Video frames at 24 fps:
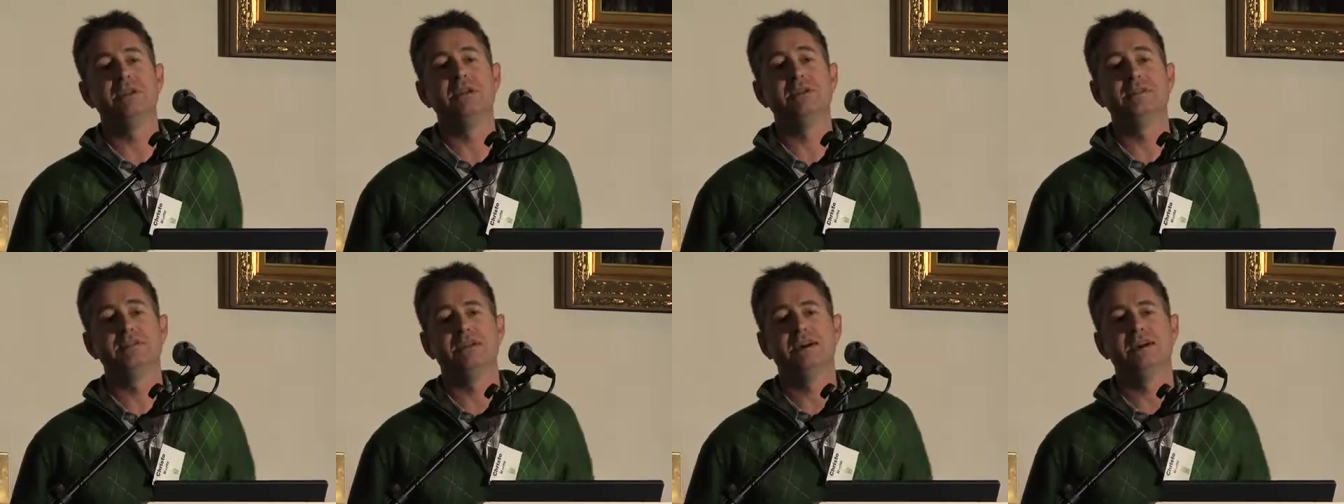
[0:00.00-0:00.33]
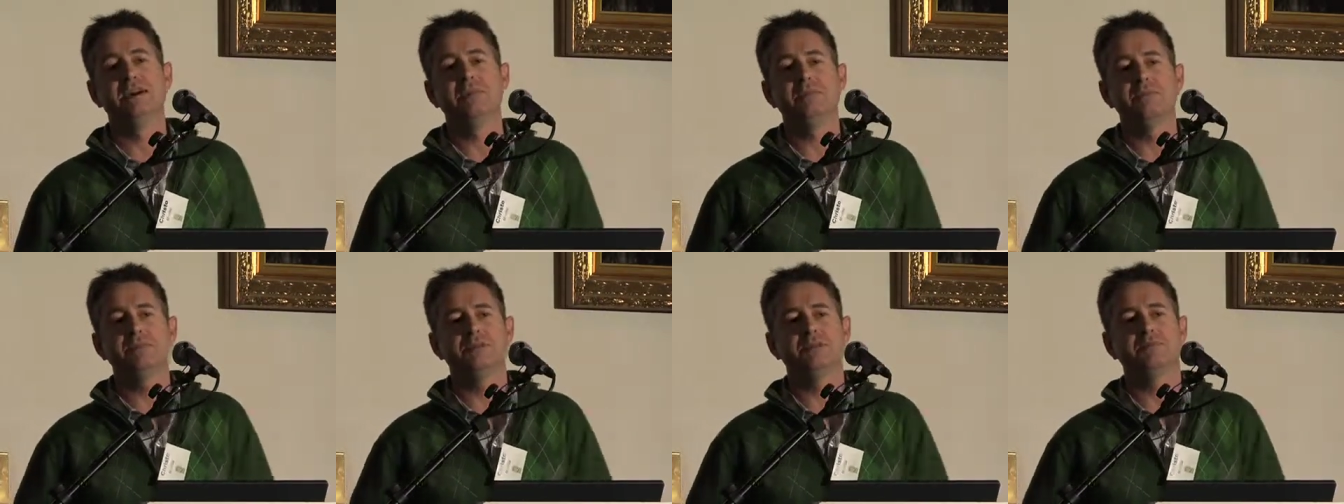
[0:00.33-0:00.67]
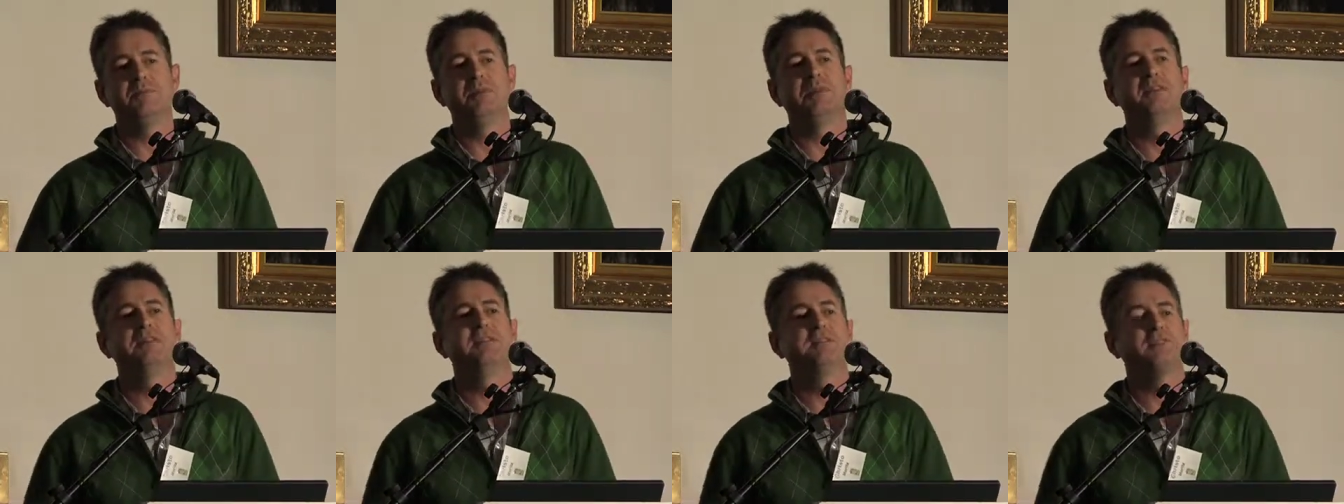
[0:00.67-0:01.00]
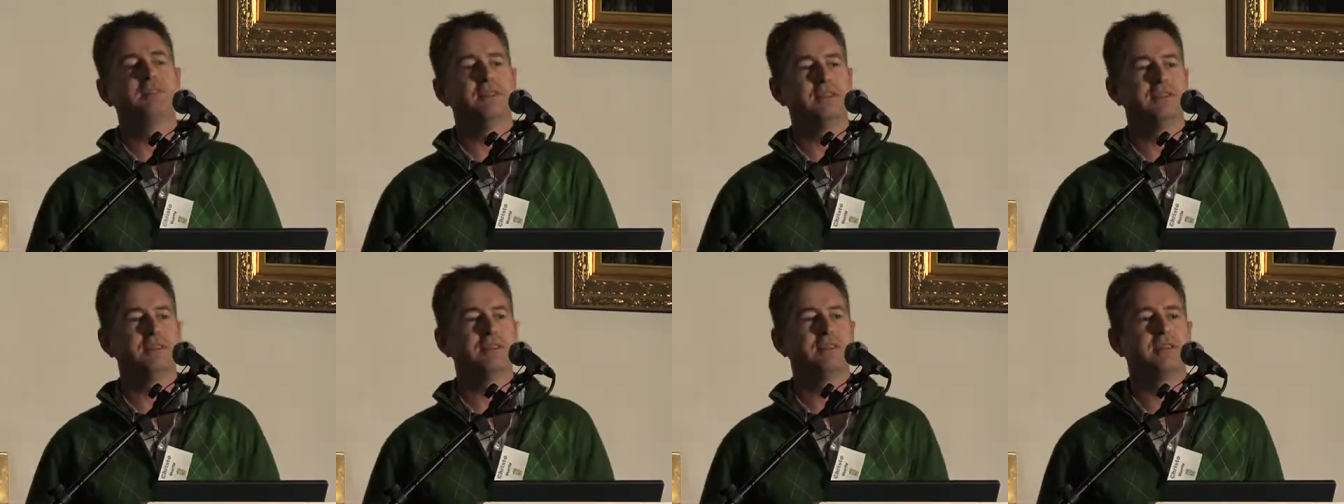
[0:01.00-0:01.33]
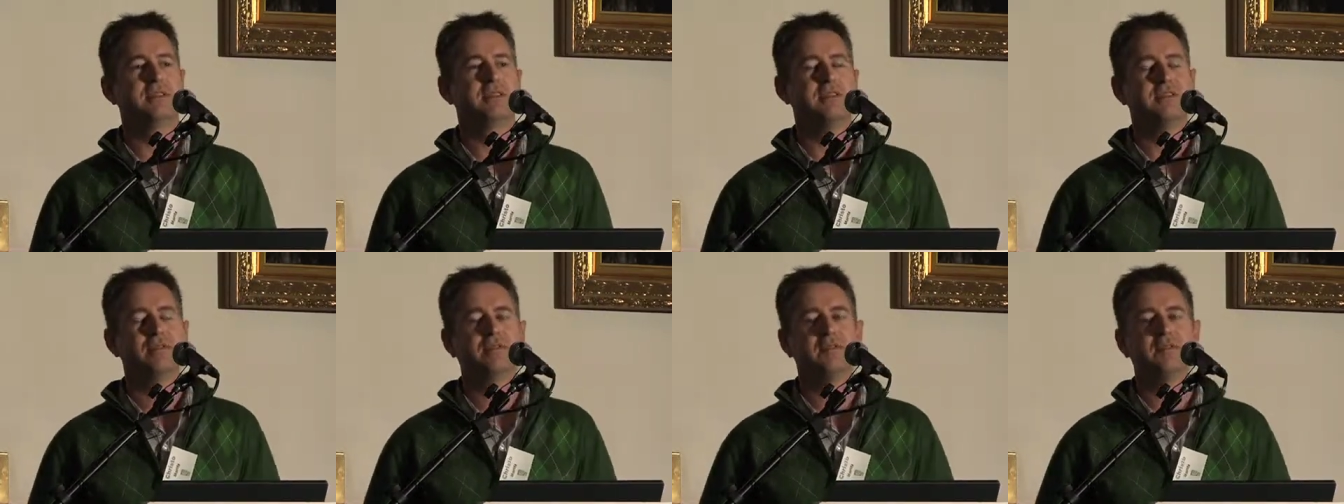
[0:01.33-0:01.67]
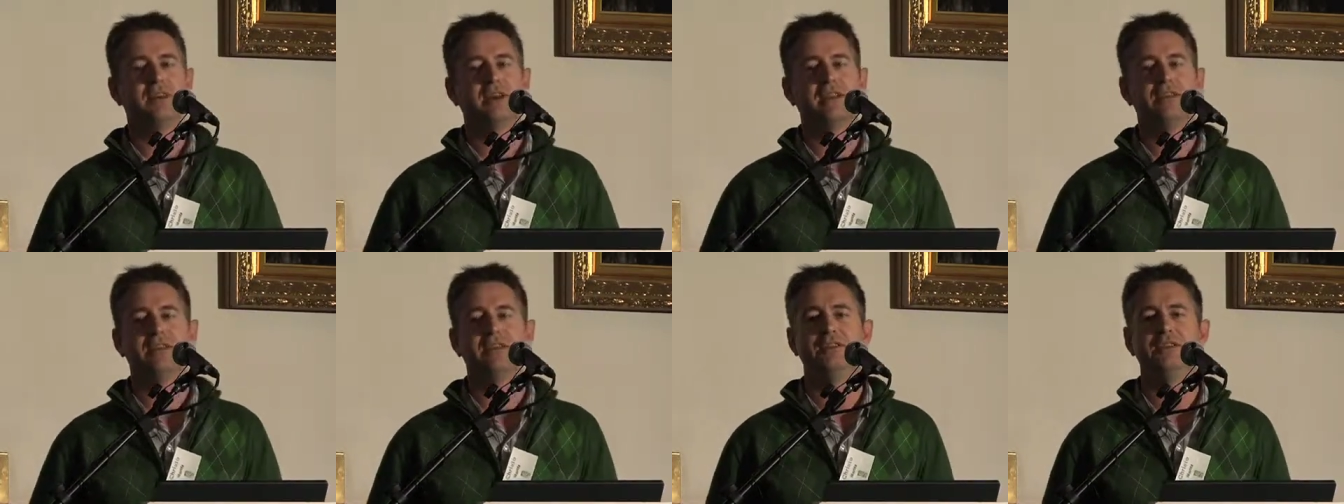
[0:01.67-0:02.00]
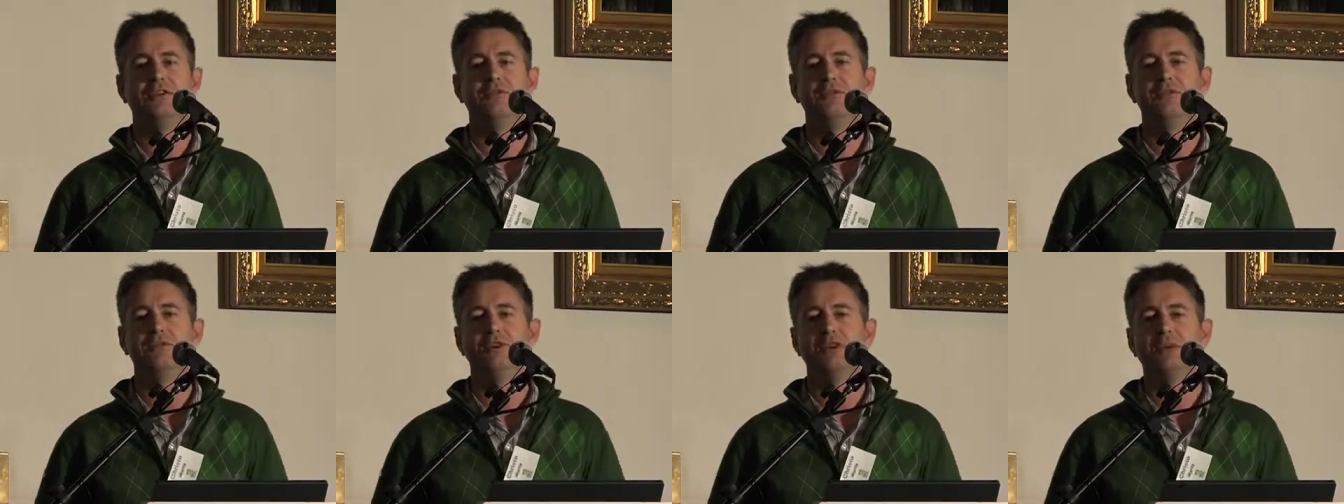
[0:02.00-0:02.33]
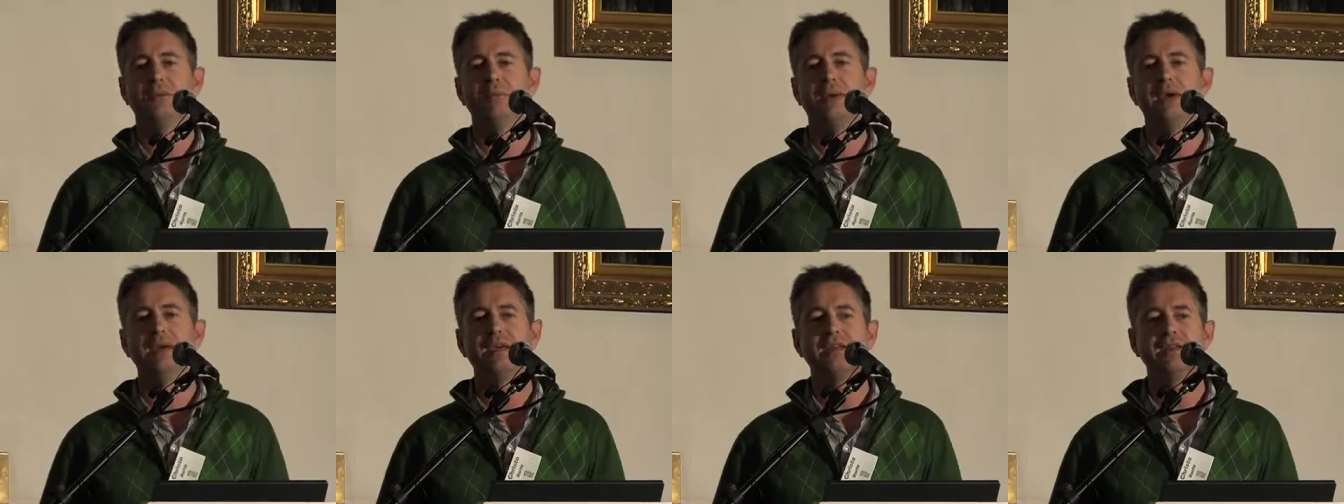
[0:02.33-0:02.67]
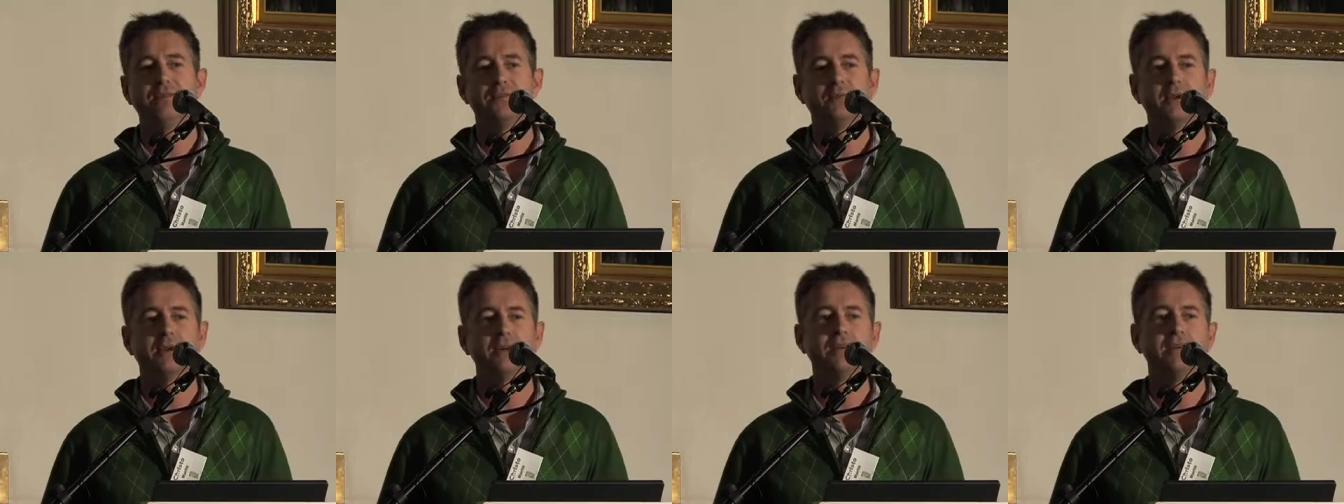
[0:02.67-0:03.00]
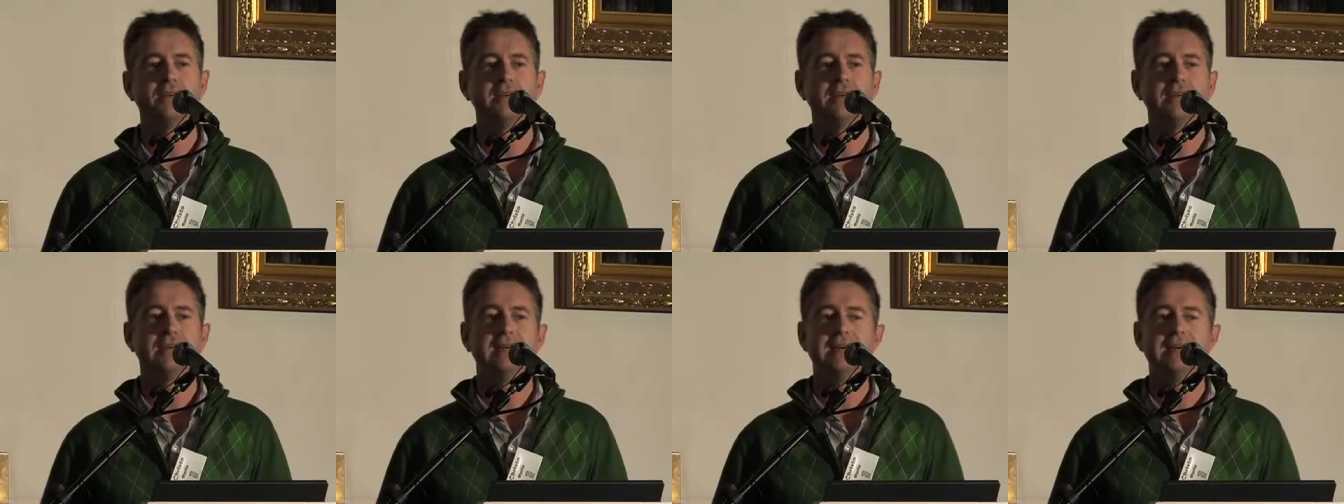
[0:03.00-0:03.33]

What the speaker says: design perspective is the fact that you've got to make it work.